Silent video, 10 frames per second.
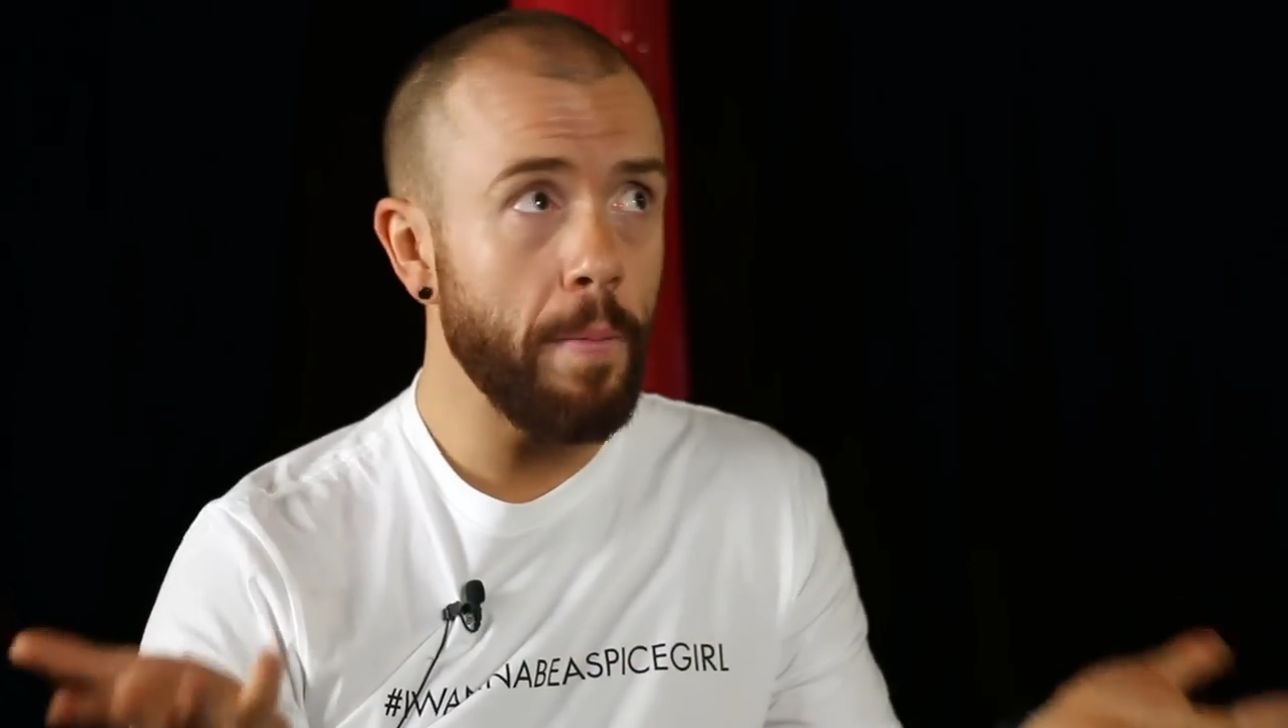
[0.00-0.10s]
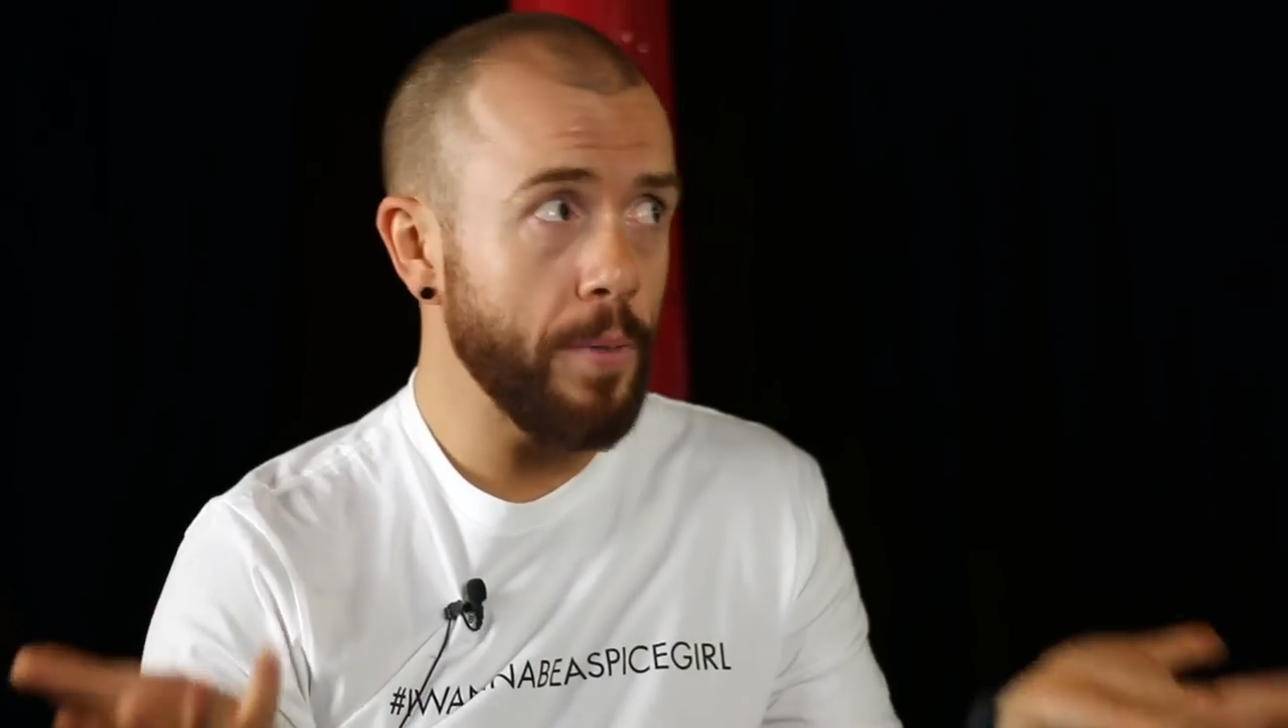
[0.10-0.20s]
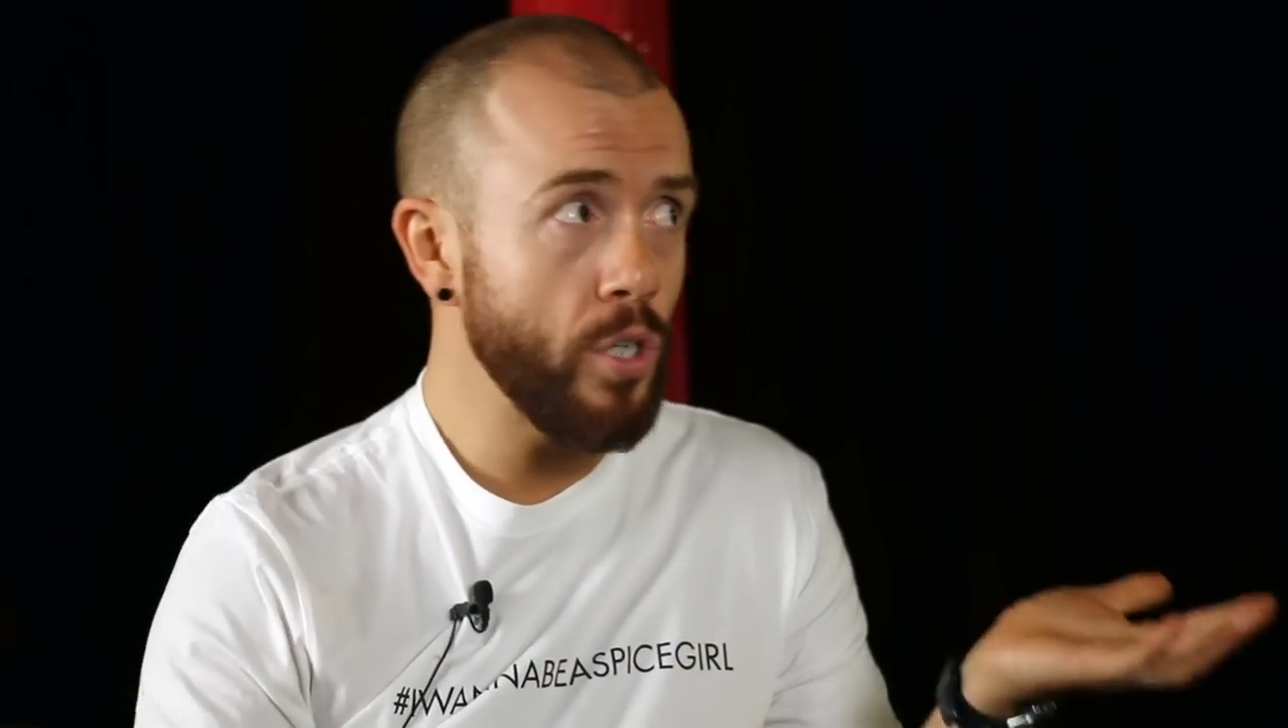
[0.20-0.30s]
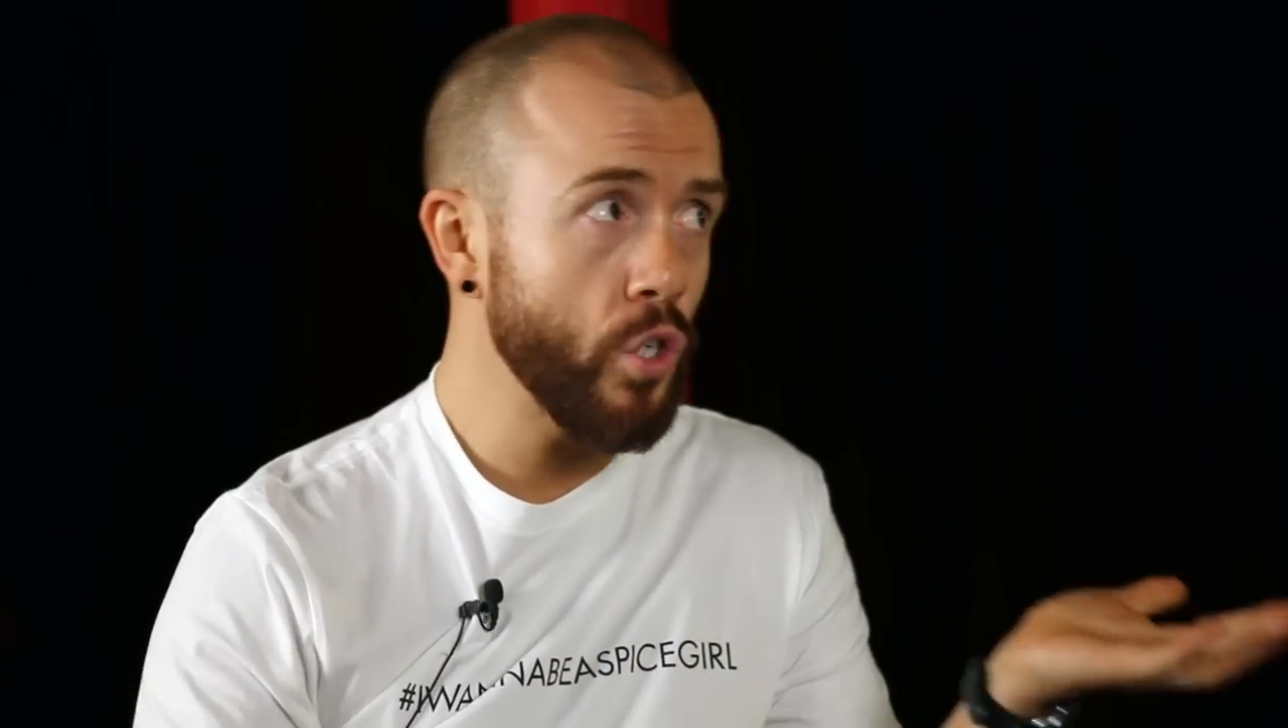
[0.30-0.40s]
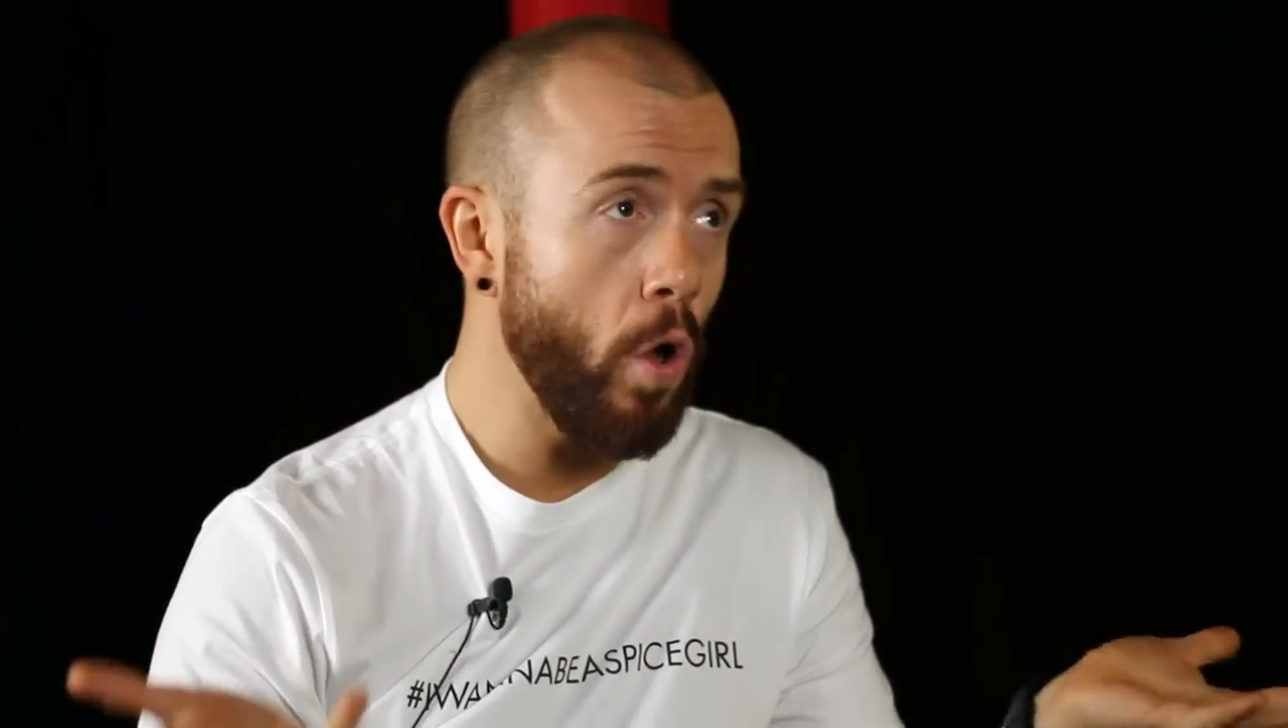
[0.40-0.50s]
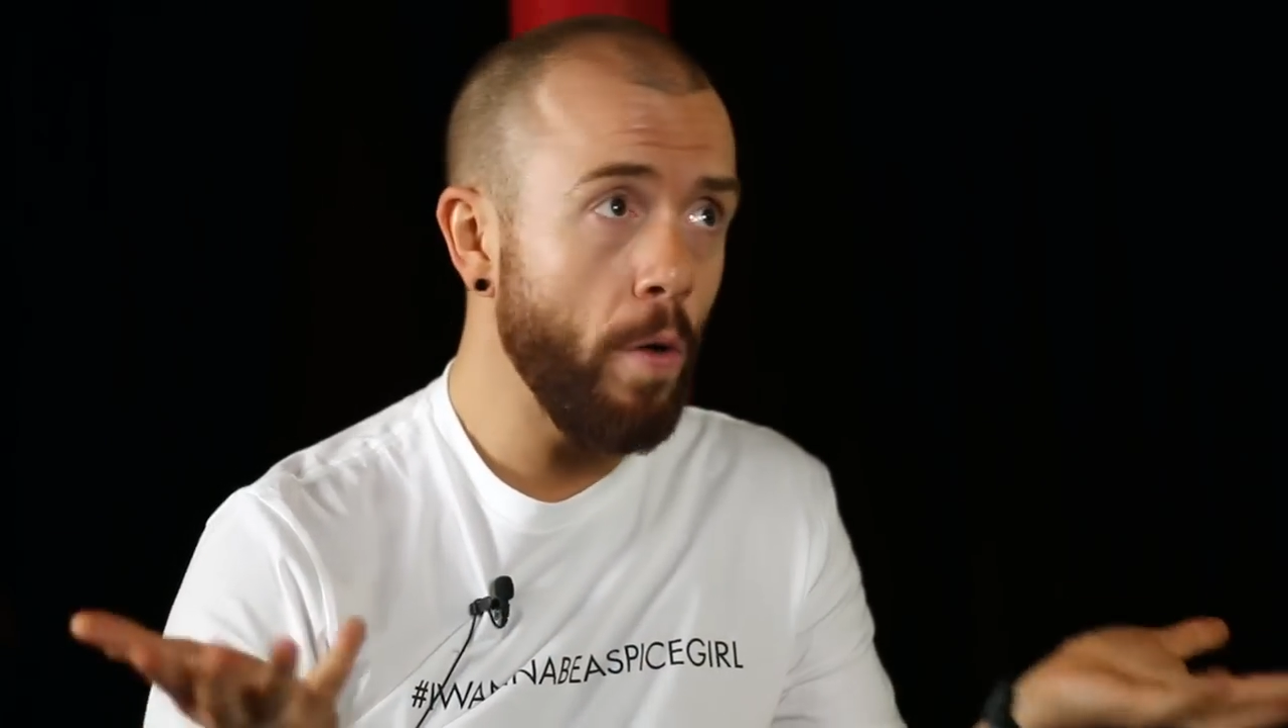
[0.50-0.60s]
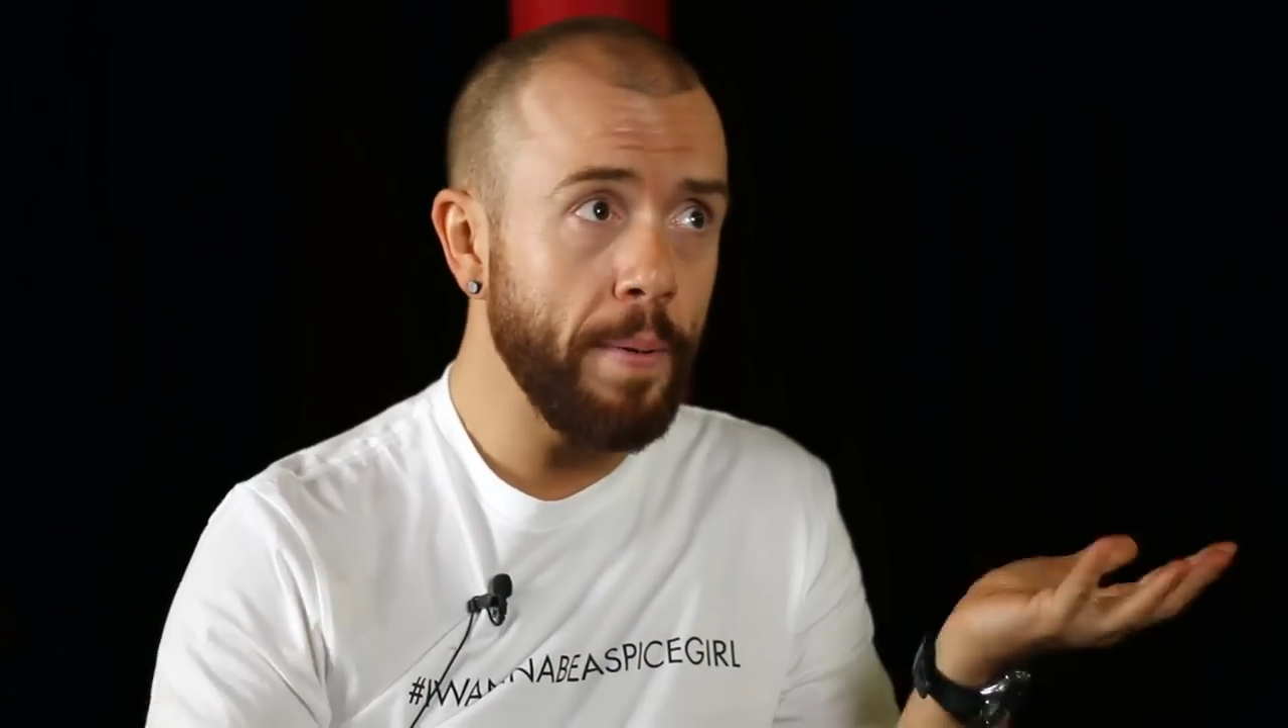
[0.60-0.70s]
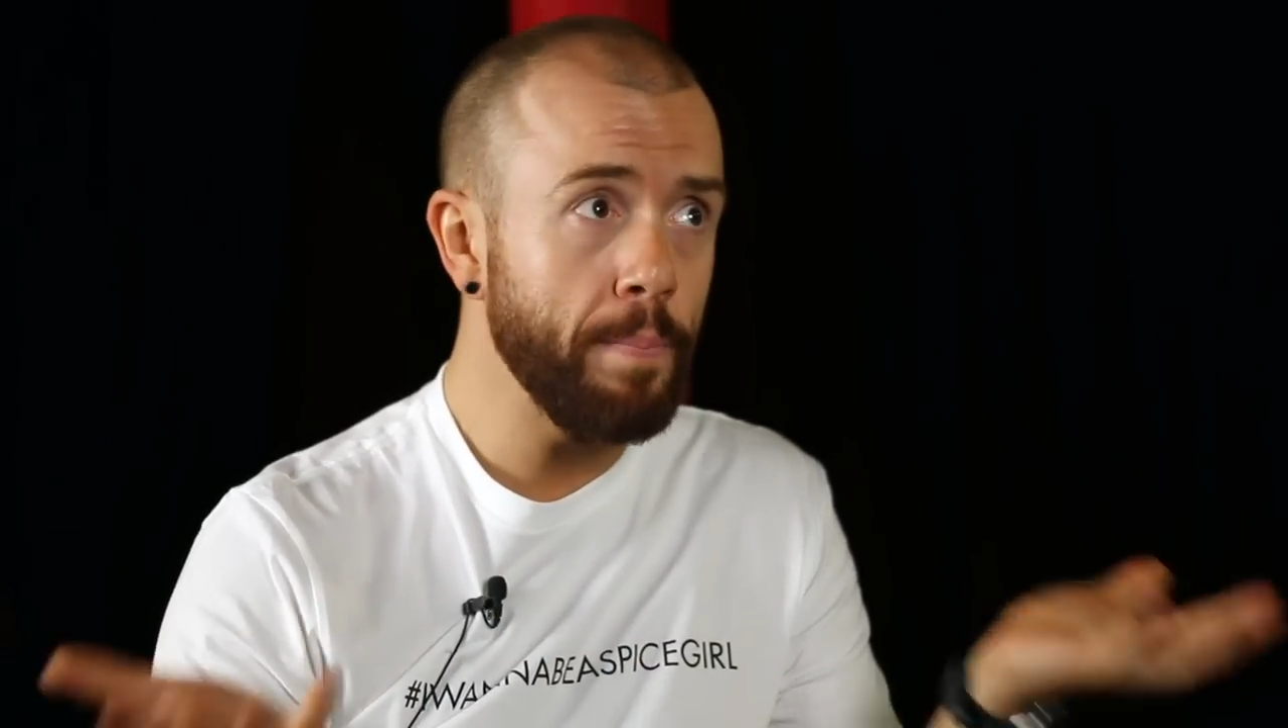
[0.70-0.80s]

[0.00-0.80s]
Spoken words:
up a job